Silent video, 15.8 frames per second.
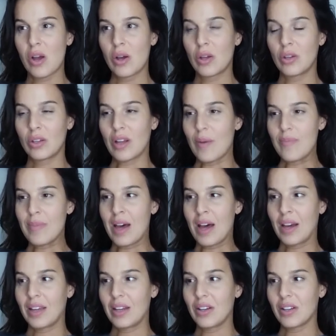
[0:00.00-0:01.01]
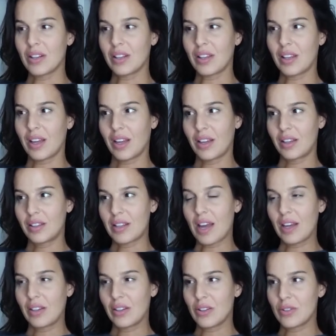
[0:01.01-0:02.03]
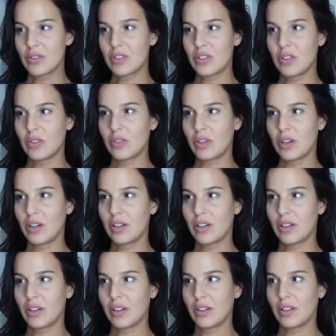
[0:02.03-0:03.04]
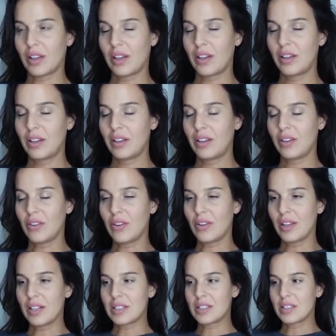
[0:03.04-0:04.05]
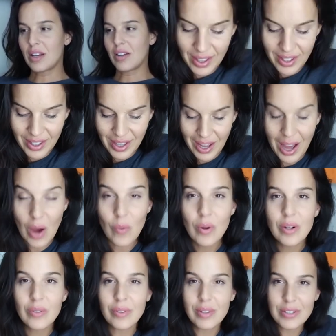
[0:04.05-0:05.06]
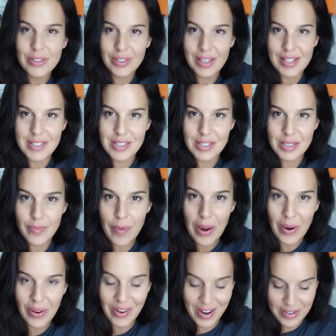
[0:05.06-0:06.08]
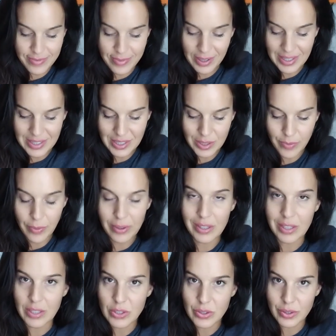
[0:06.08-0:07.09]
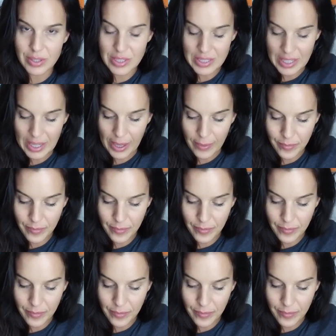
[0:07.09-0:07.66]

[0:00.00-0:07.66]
I'm not here to like diagnose you or, or like, you know, all that stuff. I want to read you guys this paragraph because it's pretty interesting.